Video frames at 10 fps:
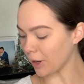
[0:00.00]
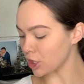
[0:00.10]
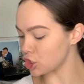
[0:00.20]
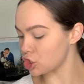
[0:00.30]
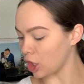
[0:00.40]

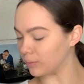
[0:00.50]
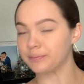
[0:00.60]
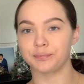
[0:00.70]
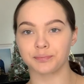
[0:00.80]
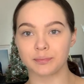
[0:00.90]
So
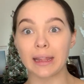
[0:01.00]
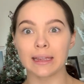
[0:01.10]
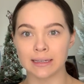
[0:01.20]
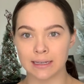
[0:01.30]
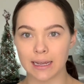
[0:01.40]

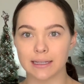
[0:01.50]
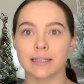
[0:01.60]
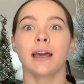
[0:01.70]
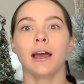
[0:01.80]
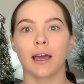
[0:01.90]

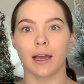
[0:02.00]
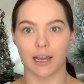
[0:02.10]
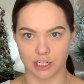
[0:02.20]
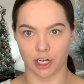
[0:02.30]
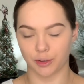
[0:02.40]
next,
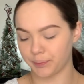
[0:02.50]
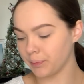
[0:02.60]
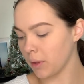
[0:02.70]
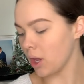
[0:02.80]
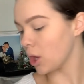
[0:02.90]
eyeshadow.
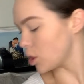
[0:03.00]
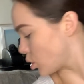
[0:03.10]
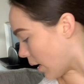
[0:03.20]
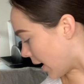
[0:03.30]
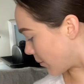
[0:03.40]

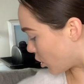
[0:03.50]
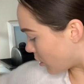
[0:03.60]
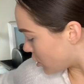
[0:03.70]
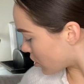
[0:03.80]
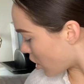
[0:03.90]
So I'm
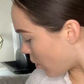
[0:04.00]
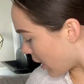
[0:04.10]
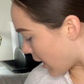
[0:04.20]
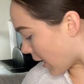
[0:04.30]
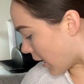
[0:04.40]
going to go
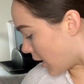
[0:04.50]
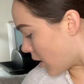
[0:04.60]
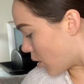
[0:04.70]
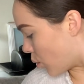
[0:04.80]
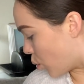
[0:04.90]
in
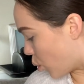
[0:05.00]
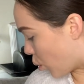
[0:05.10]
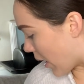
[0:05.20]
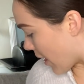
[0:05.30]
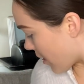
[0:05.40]

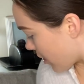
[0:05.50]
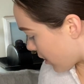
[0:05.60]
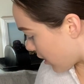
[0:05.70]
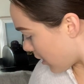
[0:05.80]
with